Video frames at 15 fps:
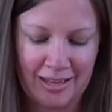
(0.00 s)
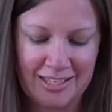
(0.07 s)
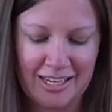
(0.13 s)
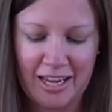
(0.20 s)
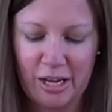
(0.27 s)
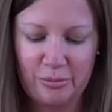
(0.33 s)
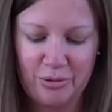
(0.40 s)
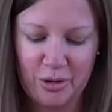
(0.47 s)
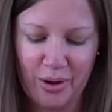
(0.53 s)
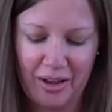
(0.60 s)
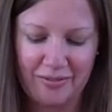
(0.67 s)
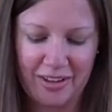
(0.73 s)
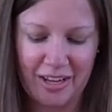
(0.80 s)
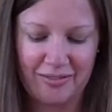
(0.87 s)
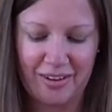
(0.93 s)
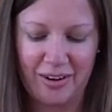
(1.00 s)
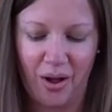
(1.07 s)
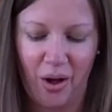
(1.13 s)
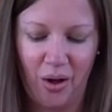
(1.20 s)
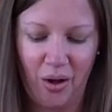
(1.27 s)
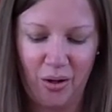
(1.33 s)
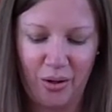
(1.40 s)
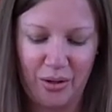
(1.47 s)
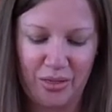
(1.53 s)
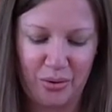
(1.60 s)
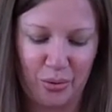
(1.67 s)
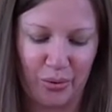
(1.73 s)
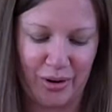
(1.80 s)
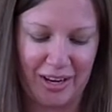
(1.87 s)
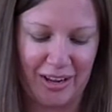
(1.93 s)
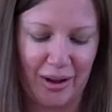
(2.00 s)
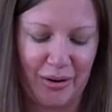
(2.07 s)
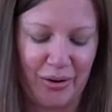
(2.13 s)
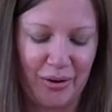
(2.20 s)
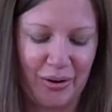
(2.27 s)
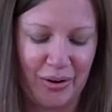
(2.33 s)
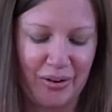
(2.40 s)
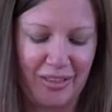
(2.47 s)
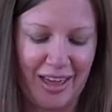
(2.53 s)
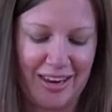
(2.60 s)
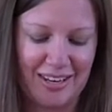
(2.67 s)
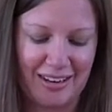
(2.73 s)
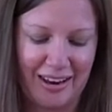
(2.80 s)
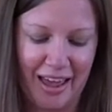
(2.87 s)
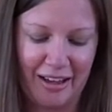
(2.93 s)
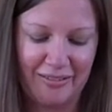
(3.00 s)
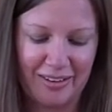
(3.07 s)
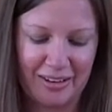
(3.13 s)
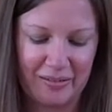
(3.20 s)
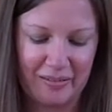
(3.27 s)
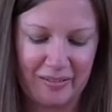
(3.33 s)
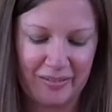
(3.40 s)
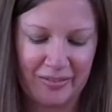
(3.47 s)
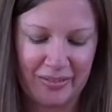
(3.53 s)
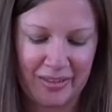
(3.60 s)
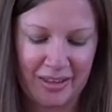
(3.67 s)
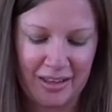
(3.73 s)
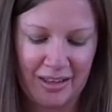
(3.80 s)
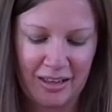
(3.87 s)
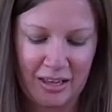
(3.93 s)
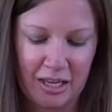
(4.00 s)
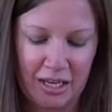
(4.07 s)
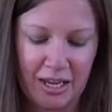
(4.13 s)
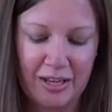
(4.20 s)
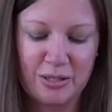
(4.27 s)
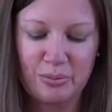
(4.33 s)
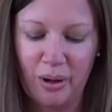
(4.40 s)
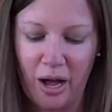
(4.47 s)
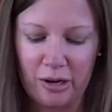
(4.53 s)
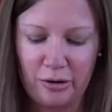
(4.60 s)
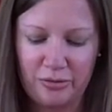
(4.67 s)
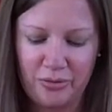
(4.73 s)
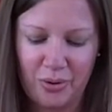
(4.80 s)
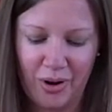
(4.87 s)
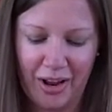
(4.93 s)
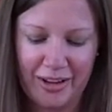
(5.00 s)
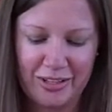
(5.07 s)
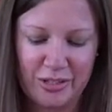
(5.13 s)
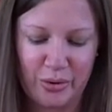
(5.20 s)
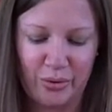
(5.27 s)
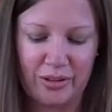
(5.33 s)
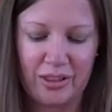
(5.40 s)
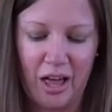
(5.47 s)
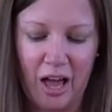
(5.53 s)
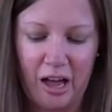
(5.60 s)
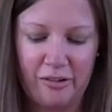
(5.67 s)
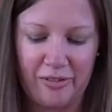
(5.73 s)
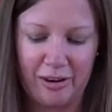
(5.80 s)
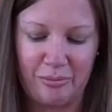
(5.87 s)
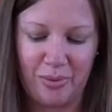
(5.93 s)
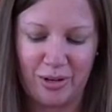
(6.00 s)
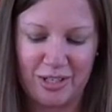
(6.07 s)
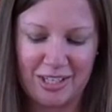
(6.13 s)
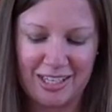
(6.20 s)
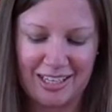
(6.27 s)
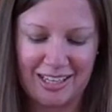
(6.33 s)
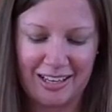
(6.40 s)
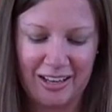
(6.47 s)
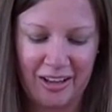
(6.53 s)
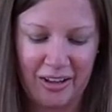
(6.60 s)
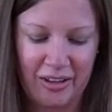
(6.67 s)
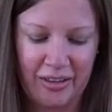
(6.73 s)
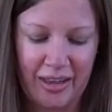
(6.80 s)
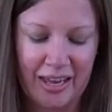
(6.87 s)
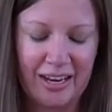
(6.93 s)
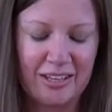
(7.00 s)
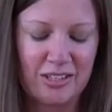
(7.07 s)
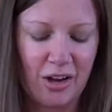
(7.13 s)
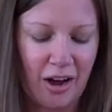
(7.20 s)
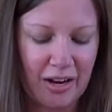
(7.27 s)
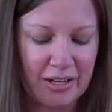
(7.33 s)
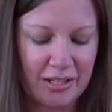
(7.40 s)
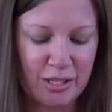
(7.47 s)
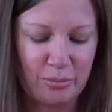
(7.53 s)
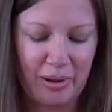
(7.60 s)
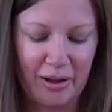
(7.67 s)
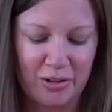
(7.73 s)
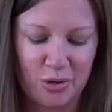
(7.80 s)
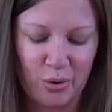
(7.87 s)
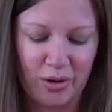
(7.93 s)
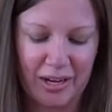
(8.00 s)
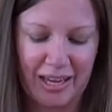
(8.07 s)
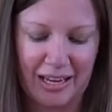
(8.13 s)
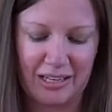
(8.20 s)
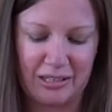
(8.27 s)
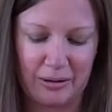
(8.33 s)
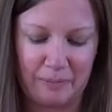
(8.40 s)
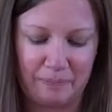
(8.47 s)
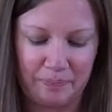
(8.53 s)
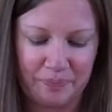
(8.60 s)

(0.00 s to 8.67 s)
To him you have given all authority on earth and in heaven. He has modeled for us your love and mercy and has taught us about your kingdom.